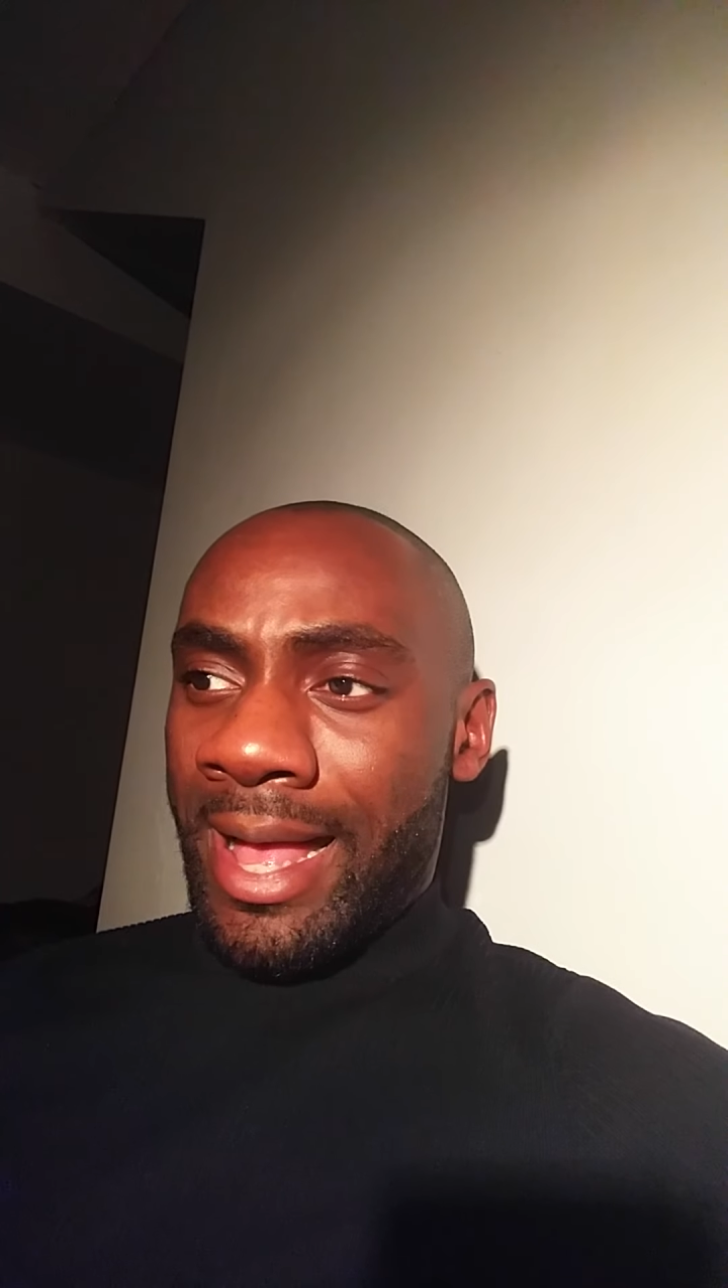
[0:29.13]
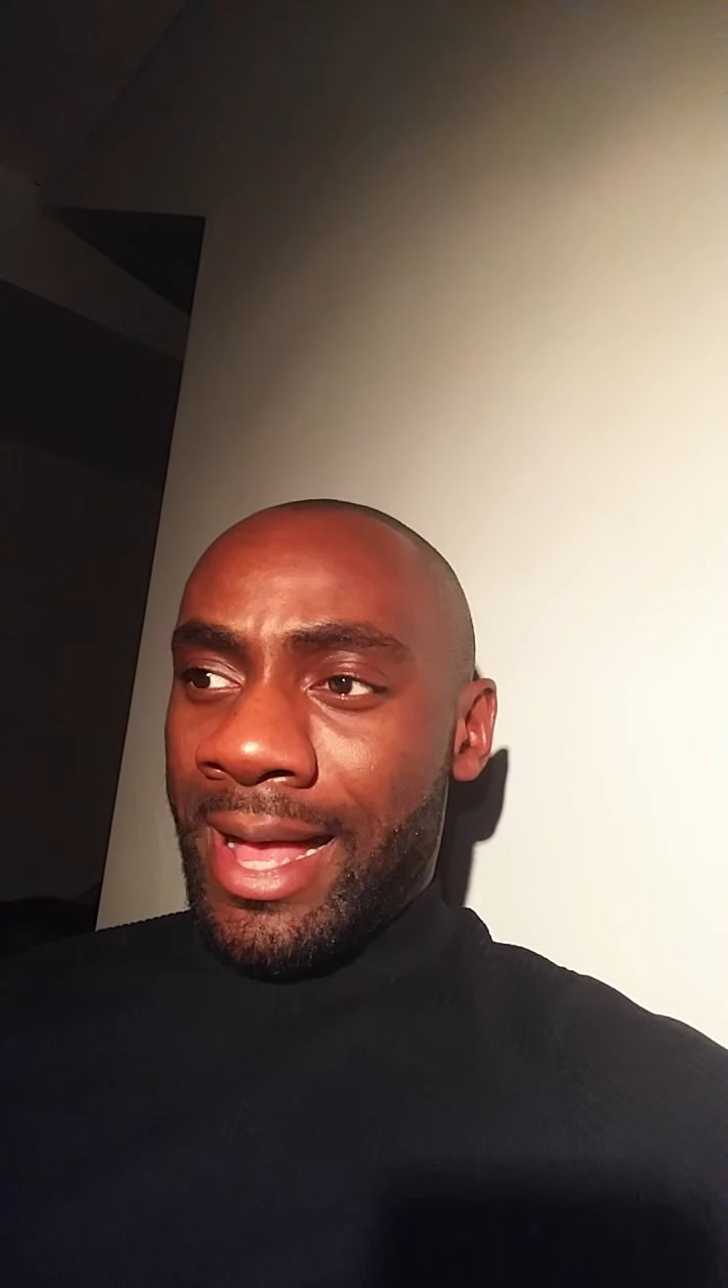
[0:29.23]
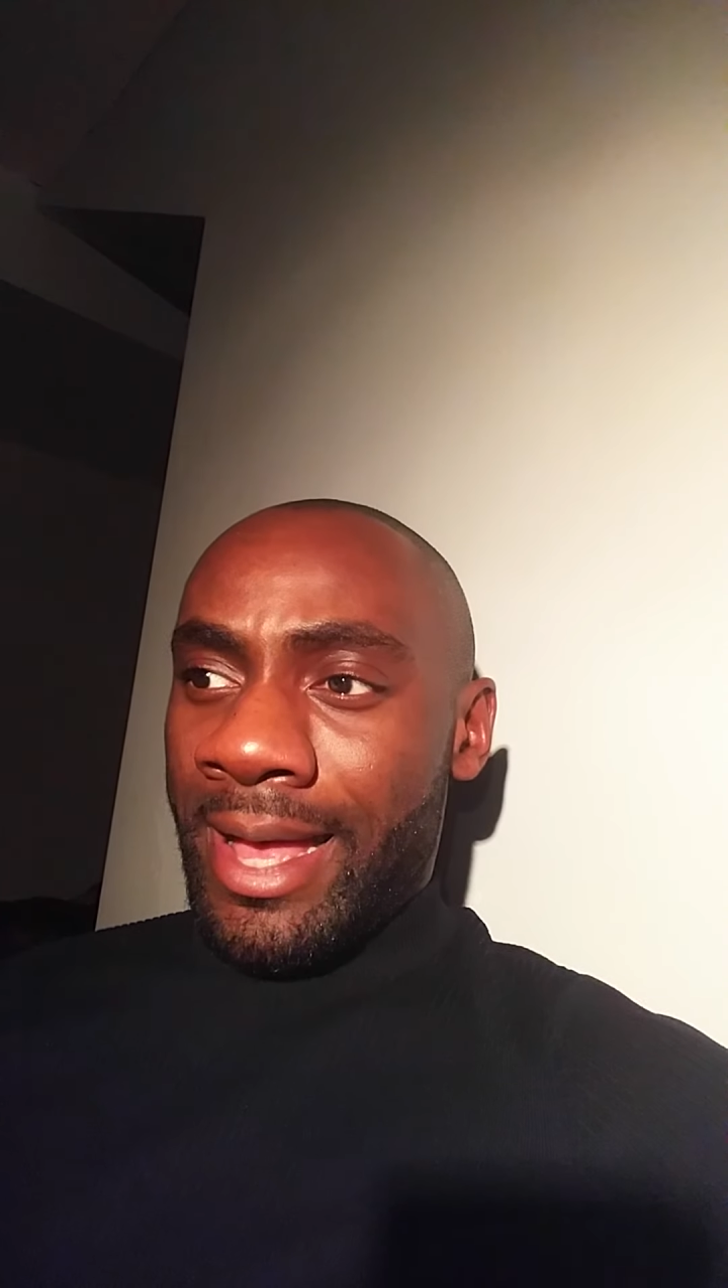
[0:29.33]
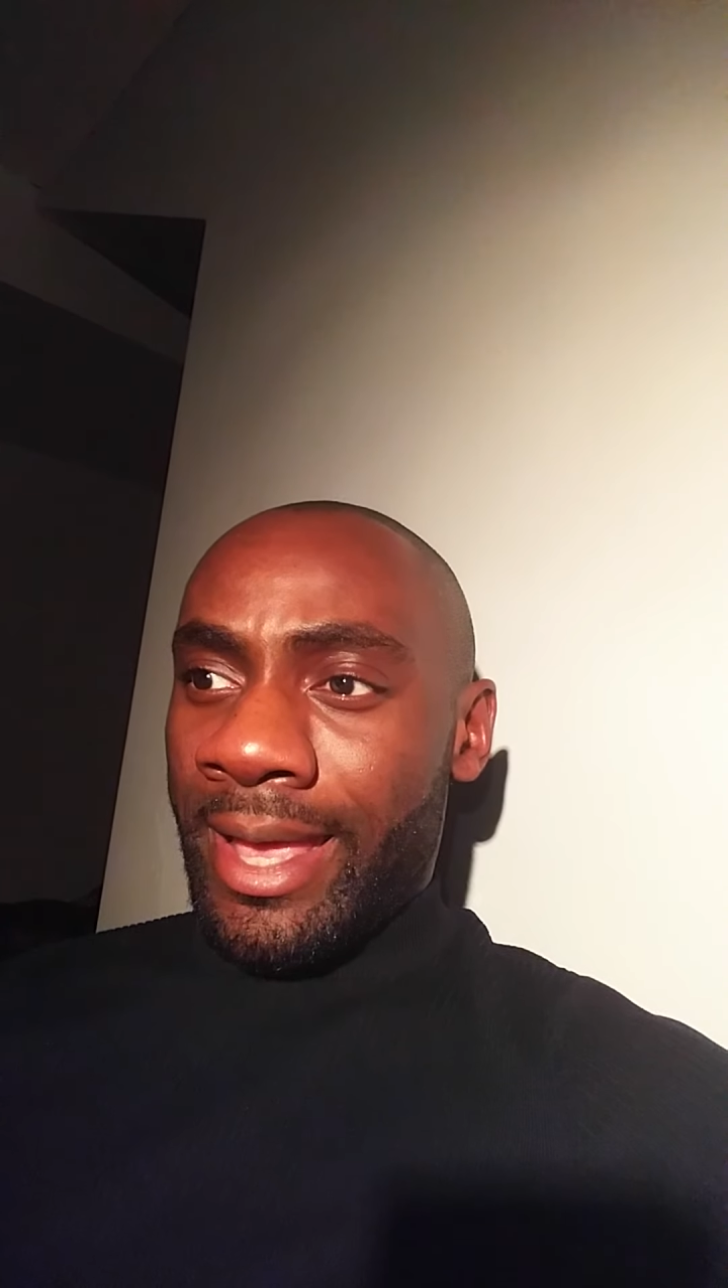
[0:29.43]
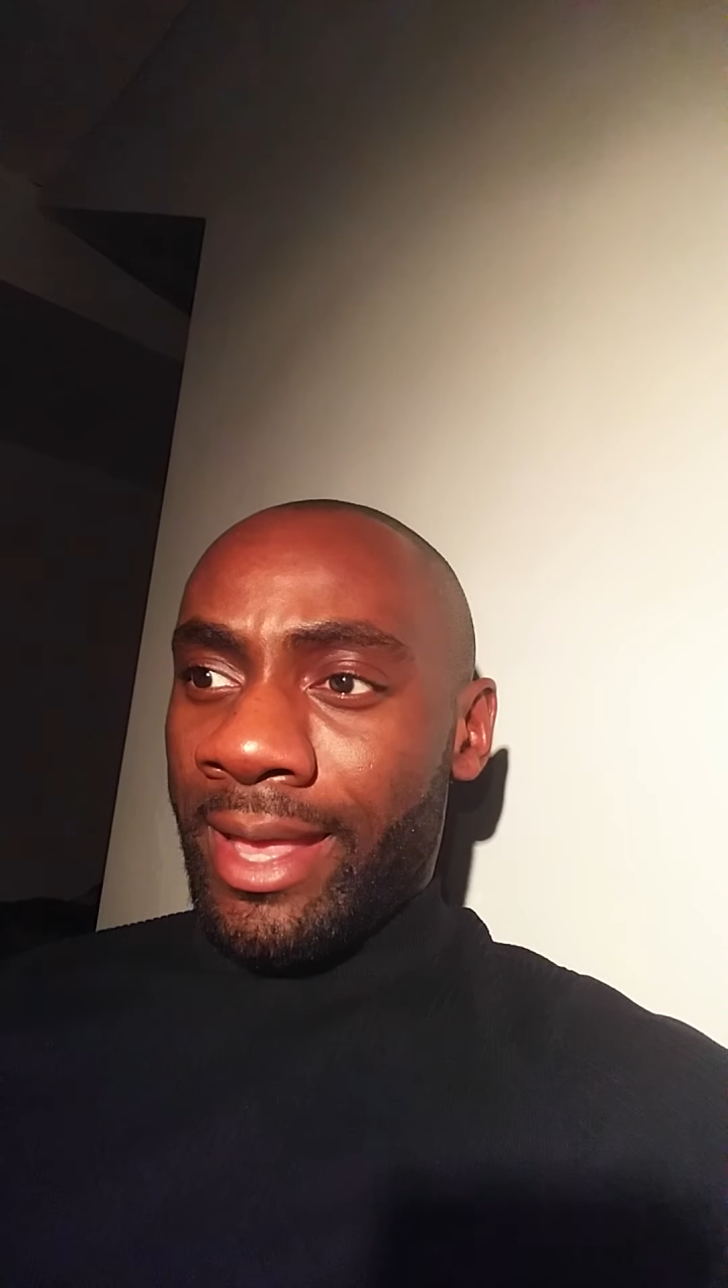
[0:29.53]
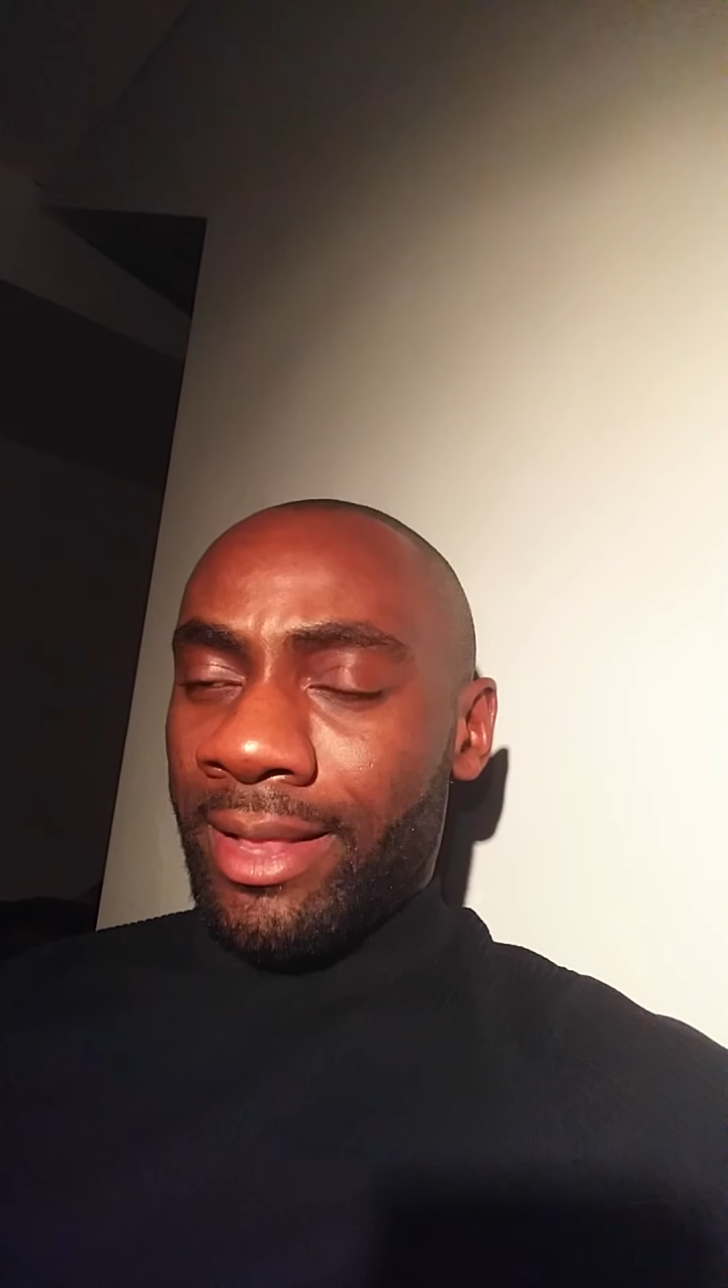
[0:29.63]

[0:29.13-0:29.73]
I